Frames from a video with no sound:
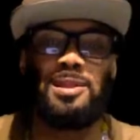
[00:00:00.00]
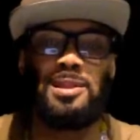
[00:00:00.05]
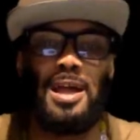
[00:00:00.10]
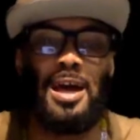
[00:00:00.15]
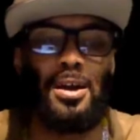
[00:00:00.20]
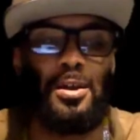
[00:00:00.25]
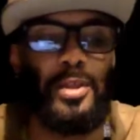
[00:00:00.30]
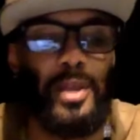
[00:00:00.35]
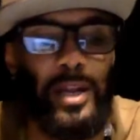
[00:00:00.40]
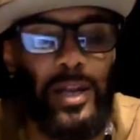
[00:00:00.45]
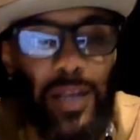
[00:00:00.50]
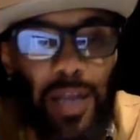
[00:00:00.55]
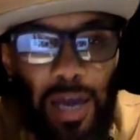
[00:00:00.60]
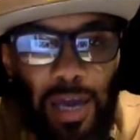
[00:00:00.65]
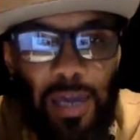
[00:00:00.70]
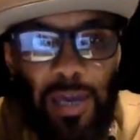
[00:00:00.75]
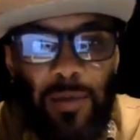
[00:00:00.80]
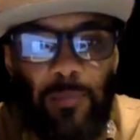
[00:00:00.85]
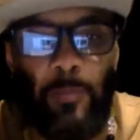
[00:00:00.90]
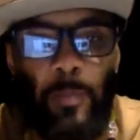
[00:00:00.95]
Saturday
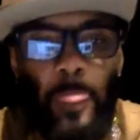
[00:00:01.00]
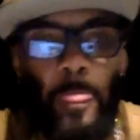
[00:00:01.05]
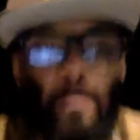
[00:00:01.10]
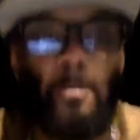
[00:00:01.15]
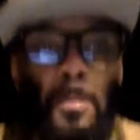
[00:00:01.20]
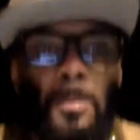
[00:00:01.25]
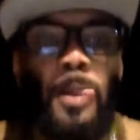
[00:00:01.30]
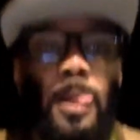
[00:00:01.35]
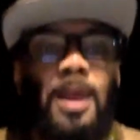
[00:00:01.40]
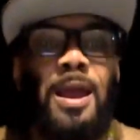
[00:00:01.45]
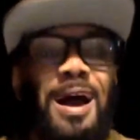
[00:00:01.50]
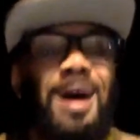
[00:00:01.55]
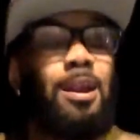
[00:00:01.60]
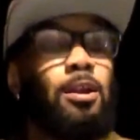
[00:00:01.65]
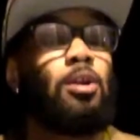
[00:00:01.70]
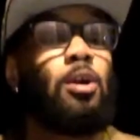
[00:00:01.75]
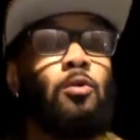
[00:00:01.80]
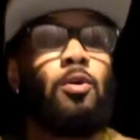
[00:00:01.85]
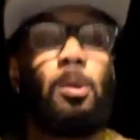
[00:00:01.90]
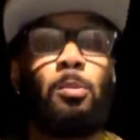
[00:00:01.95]
night. I
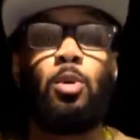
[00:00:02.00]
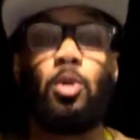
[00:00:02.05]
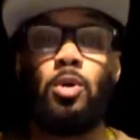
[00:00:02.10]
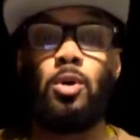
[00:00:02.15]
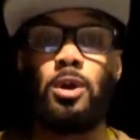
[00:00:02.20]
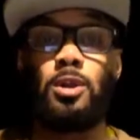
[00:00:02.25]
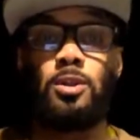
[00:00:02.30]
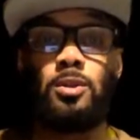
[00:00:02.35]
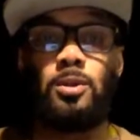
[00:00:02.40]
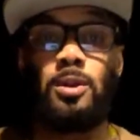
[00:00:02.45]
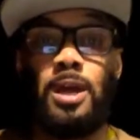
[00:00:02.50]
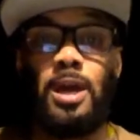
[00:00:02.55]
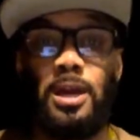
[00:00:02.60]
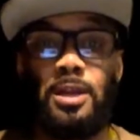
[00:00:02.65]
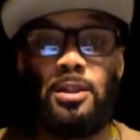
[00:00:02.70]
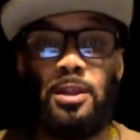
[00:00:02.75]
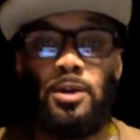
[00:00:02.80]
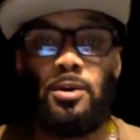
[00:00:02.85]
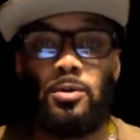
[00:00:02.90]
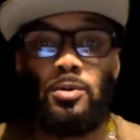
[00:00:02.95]
don't know where I'm going
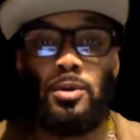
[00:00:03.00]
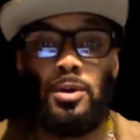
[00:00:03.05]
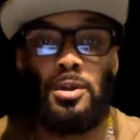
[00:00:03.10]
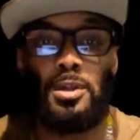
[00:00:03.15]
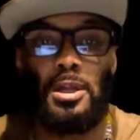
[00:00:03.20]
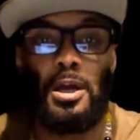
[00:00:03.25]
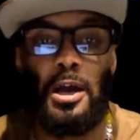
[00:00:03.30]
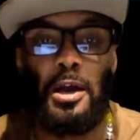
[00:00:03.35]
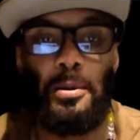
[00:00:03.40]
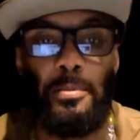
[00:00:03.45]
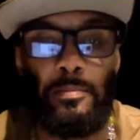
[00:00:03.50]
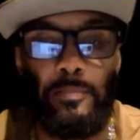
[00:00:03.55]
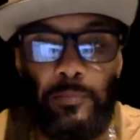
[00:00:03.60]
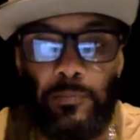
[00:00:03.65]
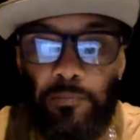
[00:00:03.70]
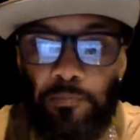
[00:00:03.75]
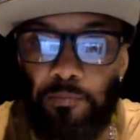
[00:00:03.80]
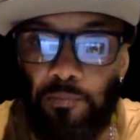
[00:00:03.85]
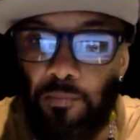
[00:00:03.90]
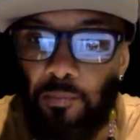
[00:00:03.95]
tonight though, because I'm
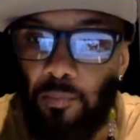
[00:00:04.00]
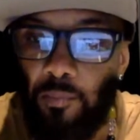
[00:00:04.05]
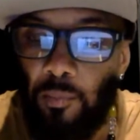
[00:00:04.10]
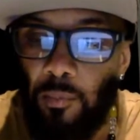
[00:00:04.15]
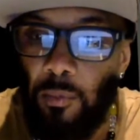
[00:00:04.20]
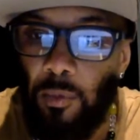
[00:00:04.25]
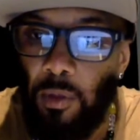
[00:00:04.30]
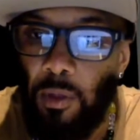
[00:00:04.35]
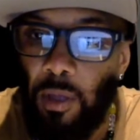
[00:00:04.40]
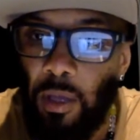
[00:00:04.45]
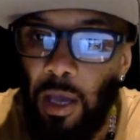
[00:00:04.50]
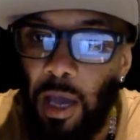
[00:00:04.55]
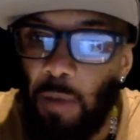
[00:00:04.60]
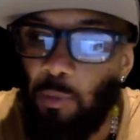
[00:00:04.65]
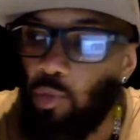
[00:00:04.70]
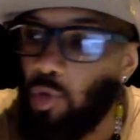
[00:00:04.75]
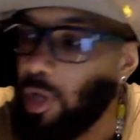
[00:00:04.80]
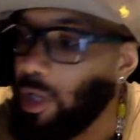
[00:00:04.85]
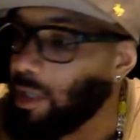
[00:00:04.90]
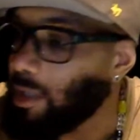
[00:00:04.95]

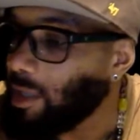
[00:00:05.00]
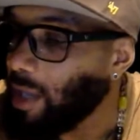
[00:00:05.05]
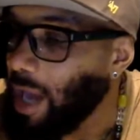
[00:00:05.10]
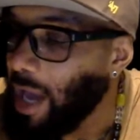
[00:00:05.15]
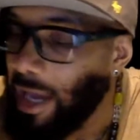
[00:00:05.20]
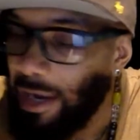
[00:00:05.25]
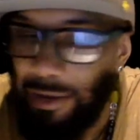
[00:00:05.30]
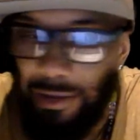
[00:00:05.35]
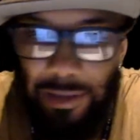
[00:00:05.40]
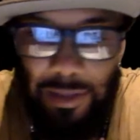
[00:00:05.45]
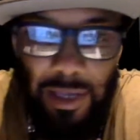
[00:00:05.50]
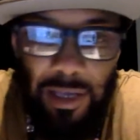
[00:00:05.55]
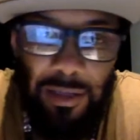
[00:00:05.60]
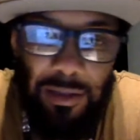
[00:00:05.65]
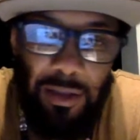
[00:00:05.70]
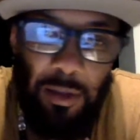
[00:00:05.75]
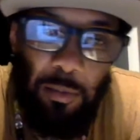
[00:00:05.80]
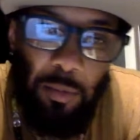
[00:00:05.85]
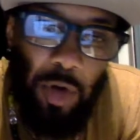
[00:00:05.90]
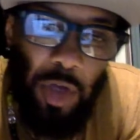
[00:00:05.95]
really tired.
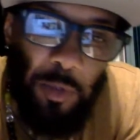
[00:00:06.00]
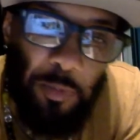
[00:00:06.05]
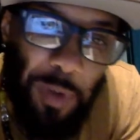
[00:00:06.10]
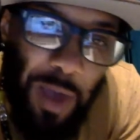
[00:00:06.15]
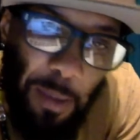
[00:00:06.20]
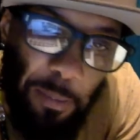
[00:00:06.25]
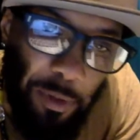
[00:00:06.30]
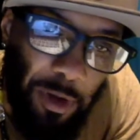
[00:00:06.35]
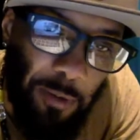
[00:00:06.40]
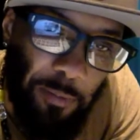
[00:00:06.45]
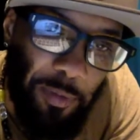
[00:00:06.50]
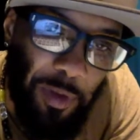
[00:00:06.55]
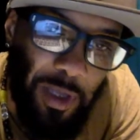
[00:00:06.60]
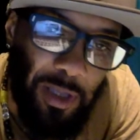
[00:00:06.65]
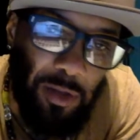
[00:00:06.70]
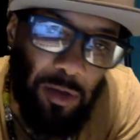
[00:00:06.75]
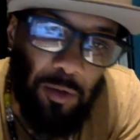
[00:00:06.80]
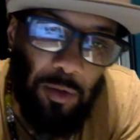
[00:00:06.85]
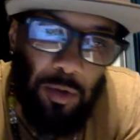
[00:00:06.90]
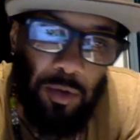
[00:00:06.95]
The most popular
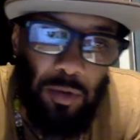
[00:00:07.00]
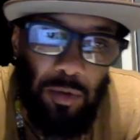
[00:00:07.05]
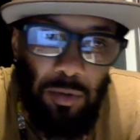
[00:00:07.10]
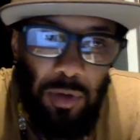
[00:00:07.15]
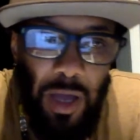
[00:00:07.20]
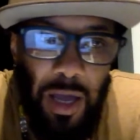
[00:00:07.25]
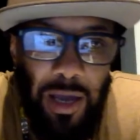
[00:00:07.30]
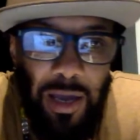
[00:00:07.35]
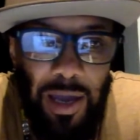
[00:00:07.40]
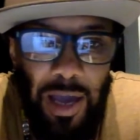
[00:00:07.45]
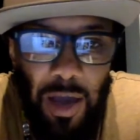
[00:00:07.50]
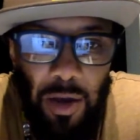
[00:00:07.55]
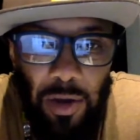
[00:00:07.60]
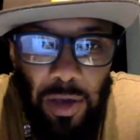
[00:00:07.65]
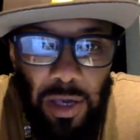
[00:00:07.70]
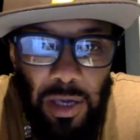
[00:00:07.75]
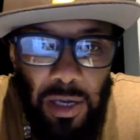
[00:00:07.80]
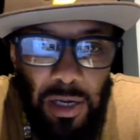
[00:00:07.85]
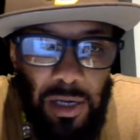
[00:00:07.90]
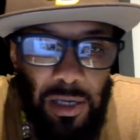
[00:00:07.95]
place to hang out
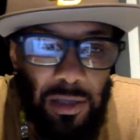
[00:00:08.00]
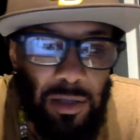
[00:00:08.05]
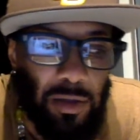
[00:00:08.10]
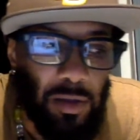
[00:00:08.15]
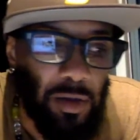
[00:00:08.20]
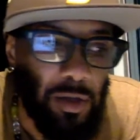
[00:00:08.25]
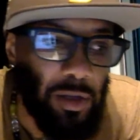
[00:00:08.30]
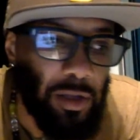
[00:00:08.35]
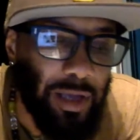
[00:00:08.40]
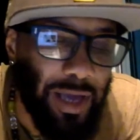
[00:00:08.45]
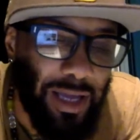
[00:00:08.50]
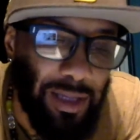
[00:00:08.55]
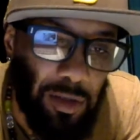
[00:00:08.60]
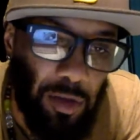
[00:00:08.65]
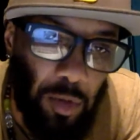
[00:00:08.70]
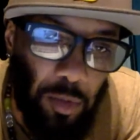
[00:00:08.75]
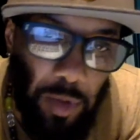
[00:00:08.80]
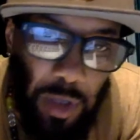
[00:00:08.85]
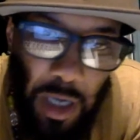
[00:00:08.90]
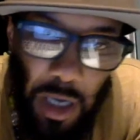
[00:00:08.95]
here is called
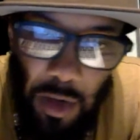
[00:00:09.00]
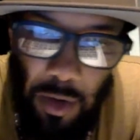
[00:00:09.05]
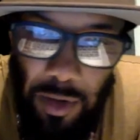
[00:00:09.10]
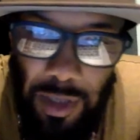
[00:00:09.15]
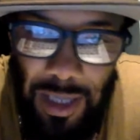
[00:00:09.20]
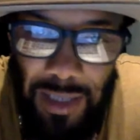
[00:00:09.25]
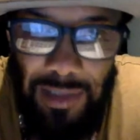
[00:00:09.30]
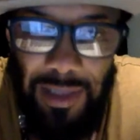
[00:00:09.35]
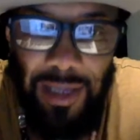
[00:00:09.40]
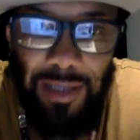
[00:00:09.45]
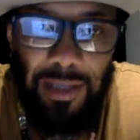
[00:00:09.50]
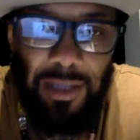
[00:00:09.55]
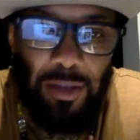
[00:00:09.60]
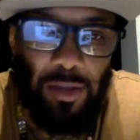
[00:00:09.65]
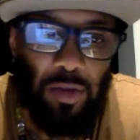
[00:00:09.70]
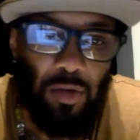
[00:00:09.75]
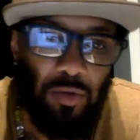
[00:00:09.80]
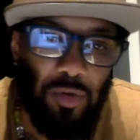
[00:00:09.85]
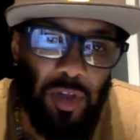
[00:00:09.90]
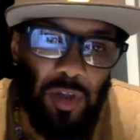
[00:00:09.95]
Casco Viejo. That's like the
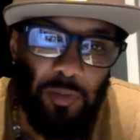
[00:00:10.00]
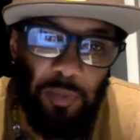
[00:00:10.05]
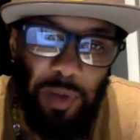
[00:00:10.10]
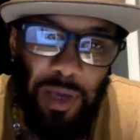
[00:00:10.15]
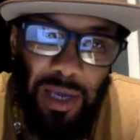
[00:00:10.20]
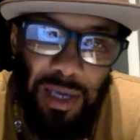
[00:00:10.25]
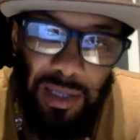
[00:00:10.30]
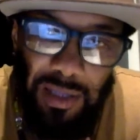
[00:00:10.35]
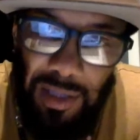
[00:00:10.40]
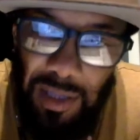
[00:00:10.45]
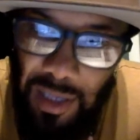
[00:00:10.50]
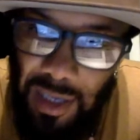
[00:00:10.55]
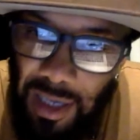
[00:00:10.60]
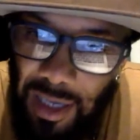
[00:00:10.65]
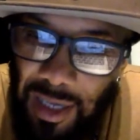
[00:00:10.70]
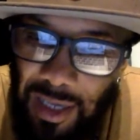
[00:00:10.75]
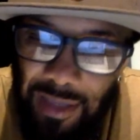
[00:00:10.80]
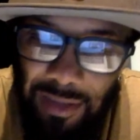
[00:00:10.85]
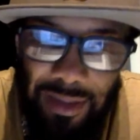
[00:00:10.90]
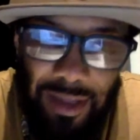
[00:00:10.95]
tourist place.
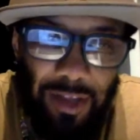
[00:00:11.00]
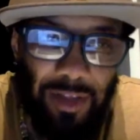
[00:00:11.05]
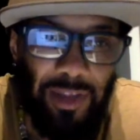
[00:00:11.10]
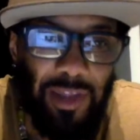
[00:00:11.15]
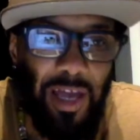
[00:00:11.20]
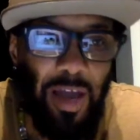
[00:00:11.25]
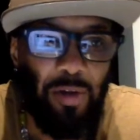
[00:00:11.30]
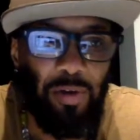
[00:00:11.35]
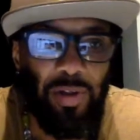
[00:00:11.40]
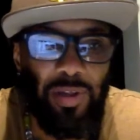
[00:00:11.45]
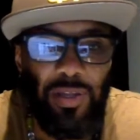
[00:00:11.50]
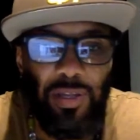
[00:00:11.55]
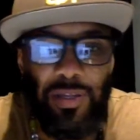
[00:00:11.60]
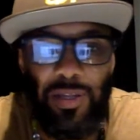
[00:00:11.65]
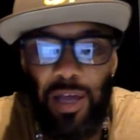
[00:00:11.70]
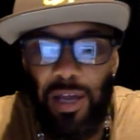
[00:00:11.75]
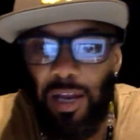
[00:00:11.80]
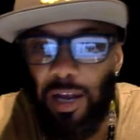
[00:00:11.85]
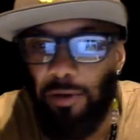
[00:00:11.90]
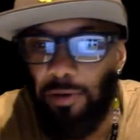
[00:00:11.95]
Downtown is in
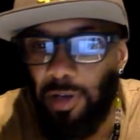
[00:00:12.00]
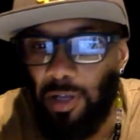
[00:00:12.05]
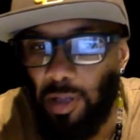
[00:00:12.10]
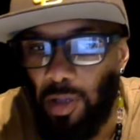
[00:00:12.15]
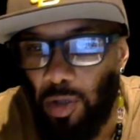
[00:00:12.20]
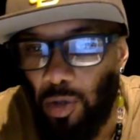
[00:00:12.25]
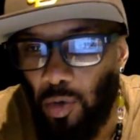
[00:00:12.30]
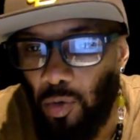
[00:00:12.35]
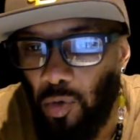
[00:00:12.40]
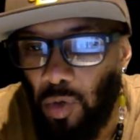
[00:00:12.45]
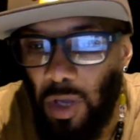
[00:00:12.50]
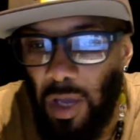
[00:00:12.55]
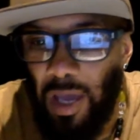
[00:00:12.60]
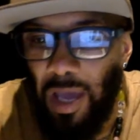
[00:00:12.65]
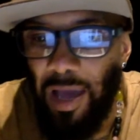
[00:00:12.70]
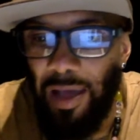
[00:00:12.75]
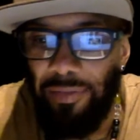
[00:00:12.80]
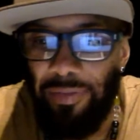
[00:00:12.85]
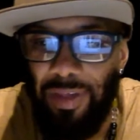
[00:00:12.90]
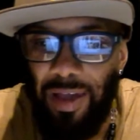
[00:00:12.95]
that area too,
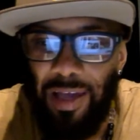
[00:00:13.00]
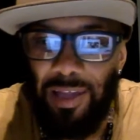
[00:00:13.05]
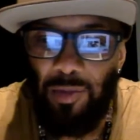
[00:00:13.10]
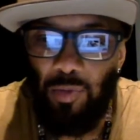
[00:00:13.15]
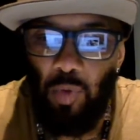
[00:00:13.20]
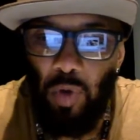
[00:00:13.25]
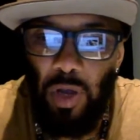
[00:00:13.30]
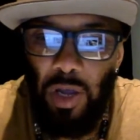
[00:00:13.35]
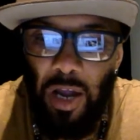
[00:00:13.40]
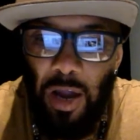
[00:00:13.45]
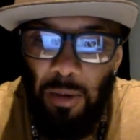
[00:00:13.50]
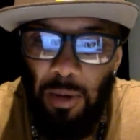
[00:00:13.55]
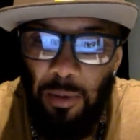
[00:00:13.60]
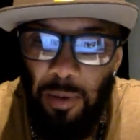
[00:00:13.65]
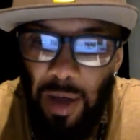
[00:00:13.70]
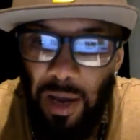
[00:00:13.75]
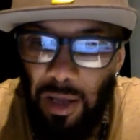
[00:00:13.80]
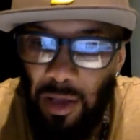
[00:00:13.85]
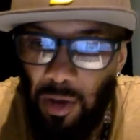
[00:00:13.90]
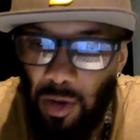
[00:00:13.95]
and that's where
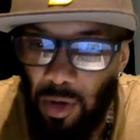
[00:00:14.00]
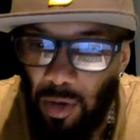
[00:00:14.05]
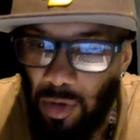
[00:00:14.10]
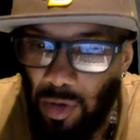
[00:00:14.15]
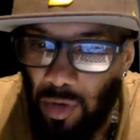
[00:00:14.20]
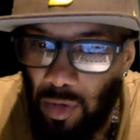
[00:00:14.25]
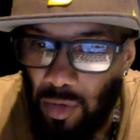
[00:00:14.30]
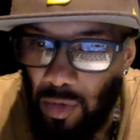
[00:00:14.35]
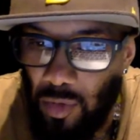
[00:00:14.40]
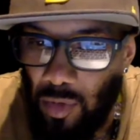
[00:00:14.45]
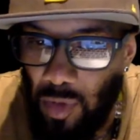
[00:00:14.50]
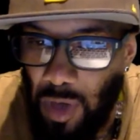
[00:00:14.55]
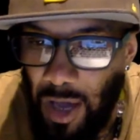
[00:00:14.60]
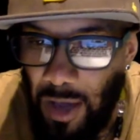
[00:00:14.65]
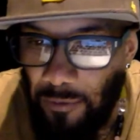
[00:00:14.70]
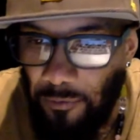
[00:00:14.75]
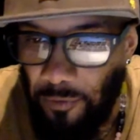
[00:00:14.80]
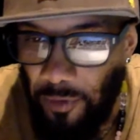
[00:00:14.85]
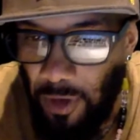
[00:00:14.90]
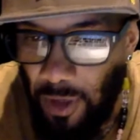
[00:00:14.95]
everybody goes to
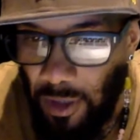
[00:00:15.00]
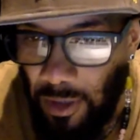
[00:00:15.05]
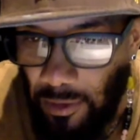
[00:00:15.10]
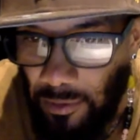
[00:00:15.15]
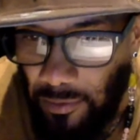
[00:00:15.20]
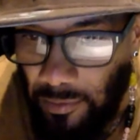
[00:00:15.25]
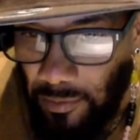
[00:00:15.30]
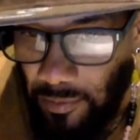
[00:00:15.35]
have fun.